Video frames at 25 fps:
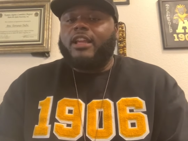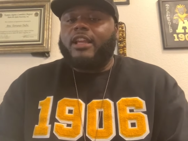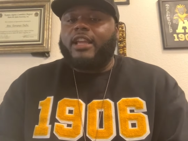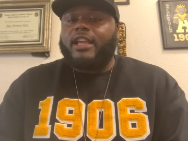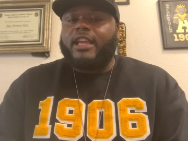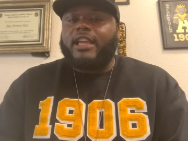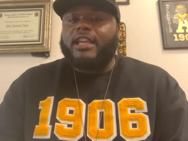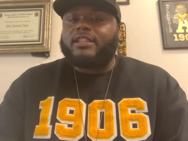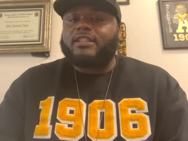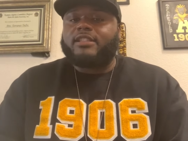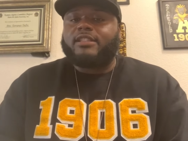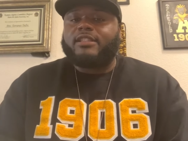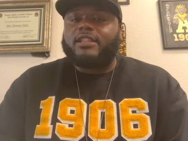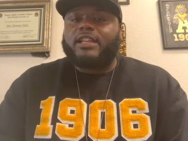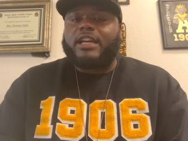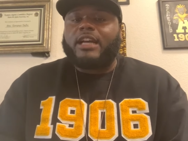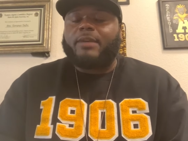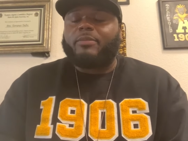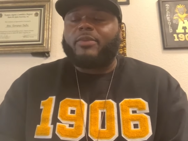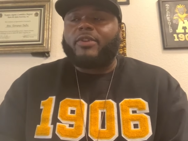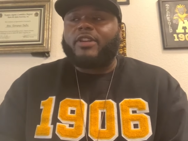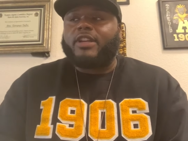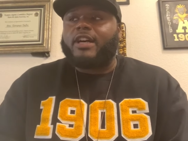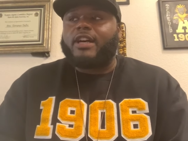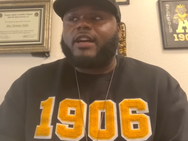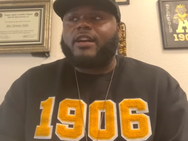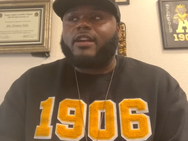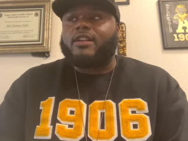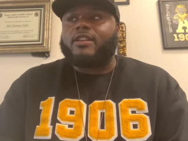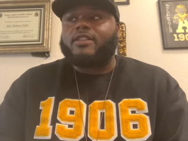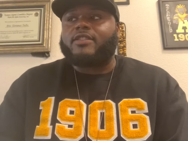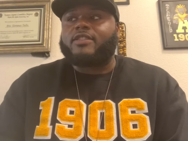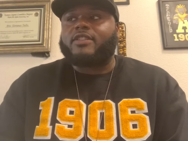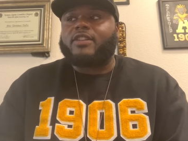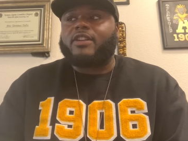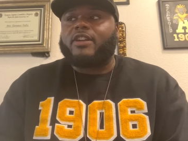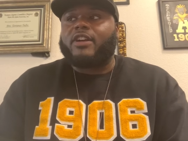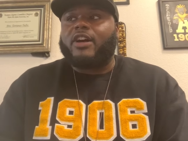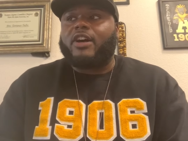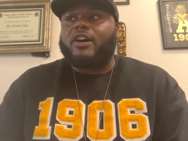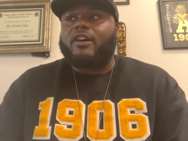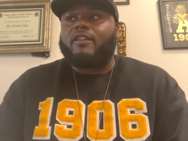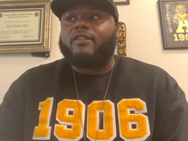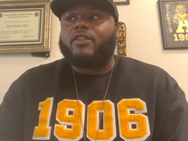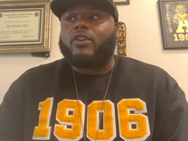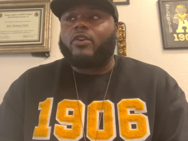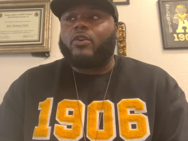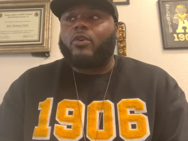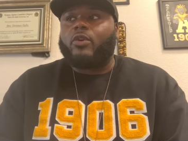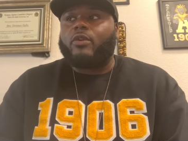It's not because
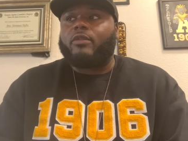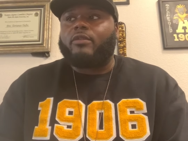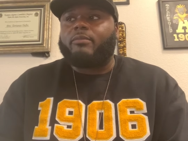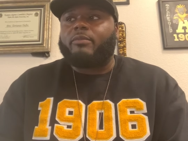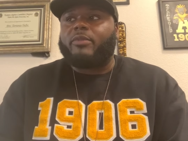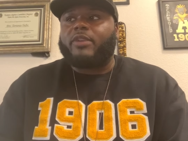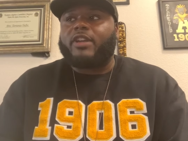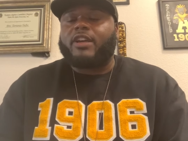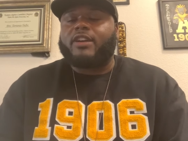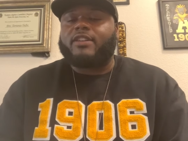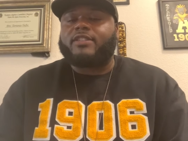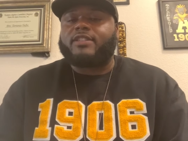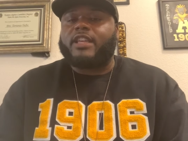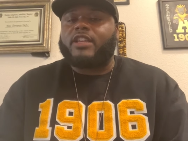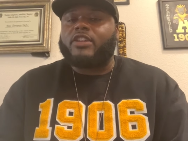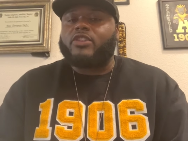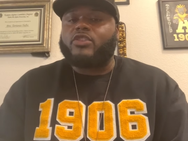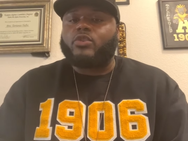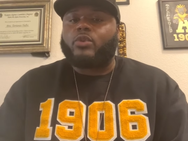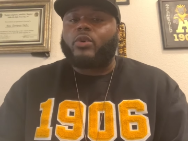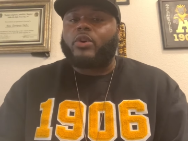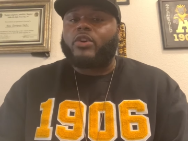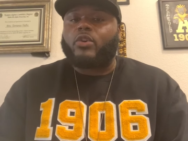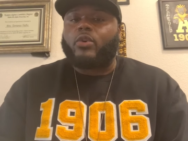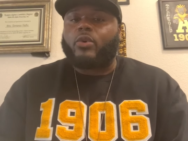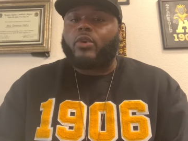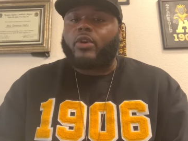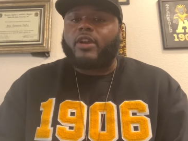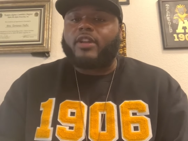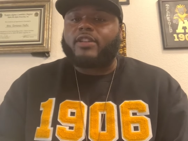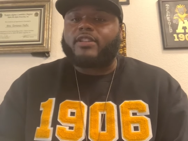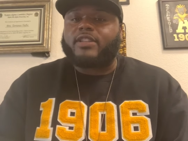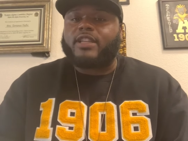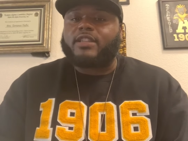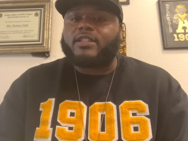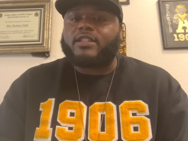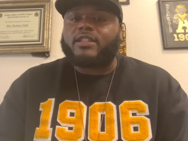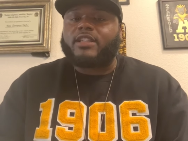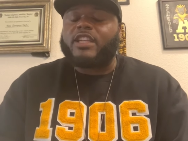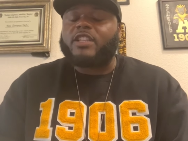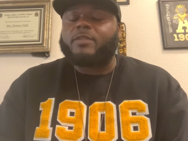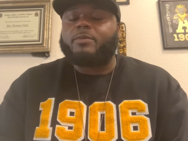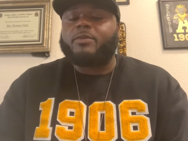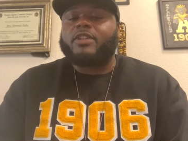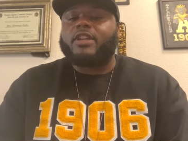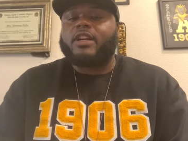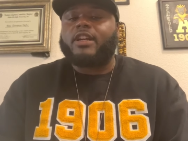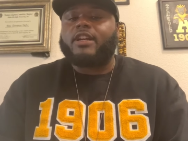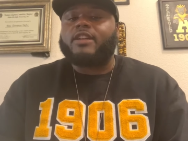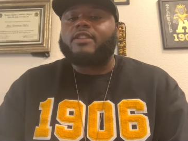because they joined the organization. It's
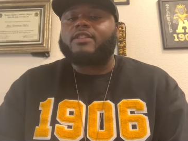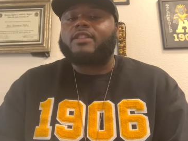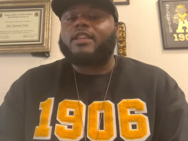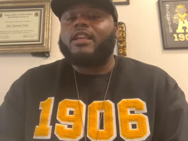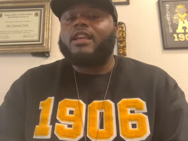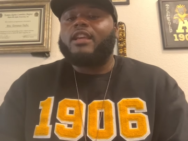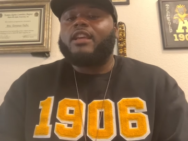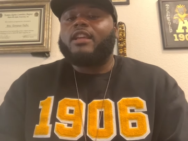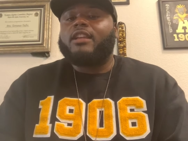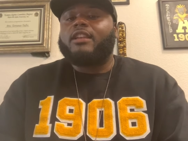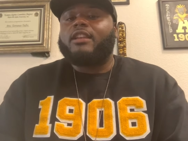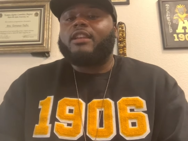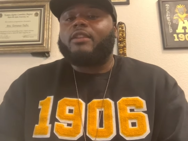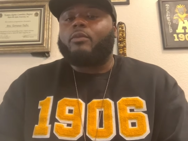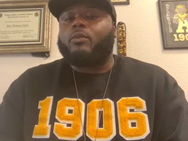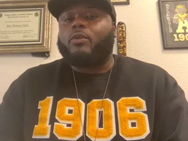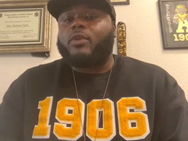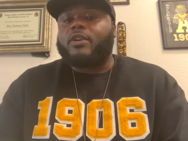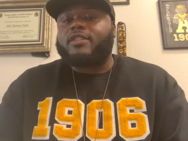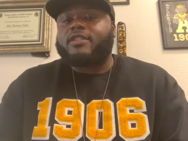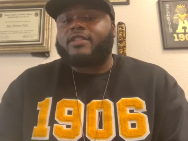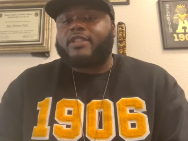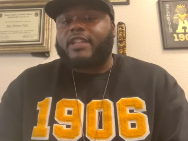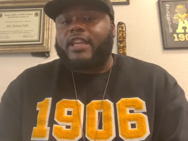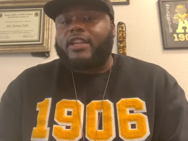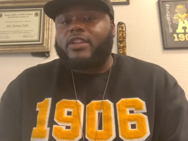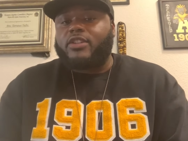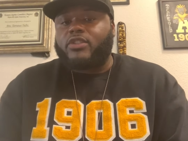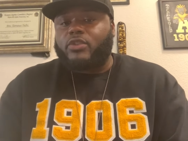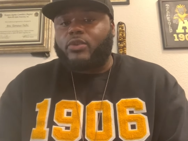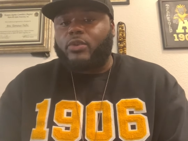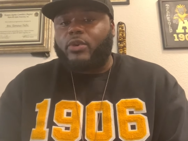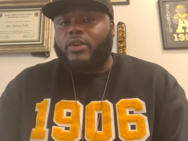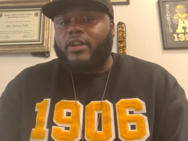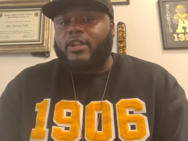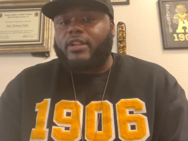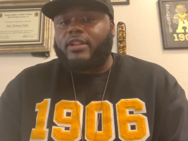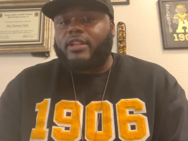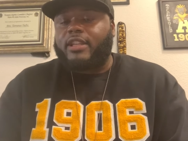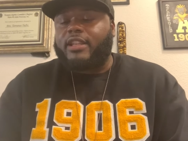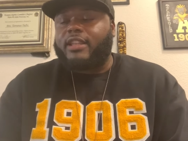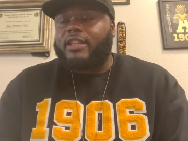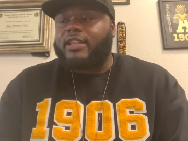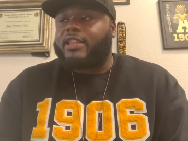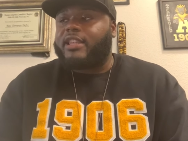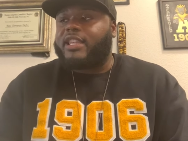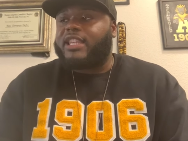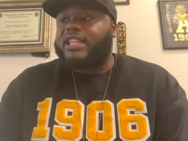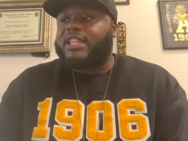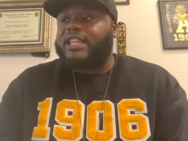because once they joined,
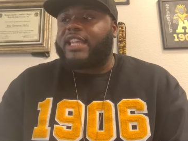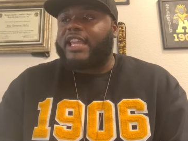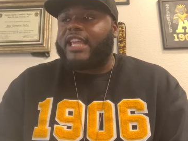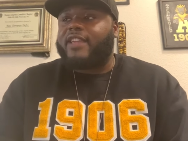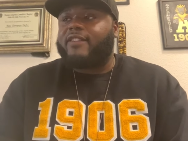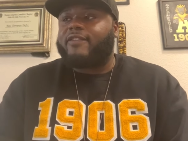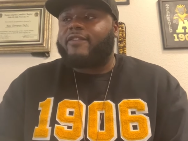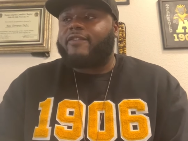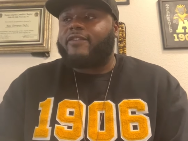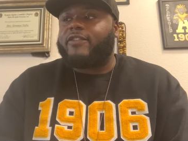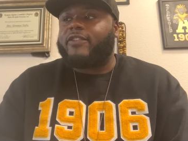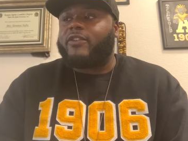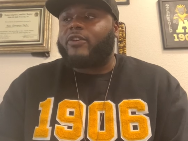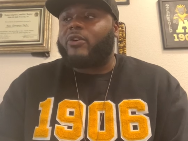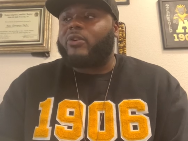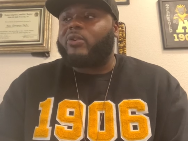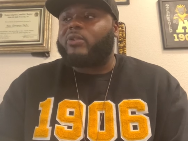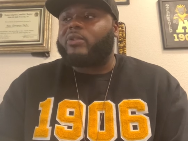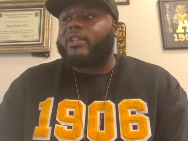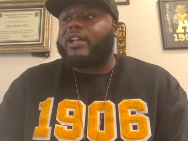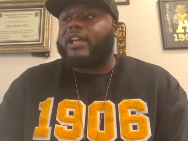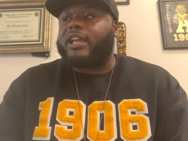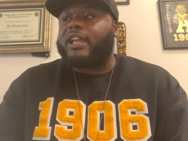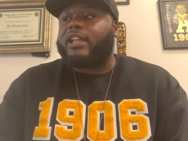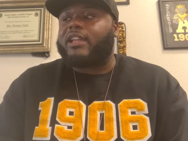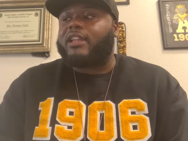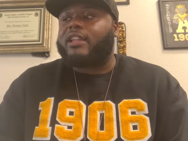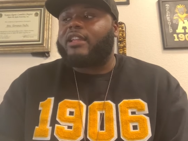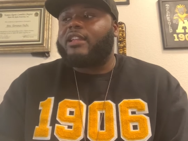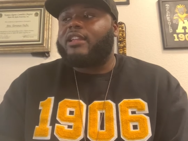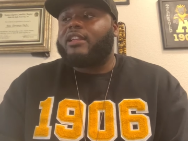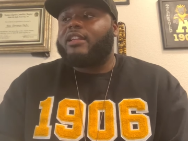they feel like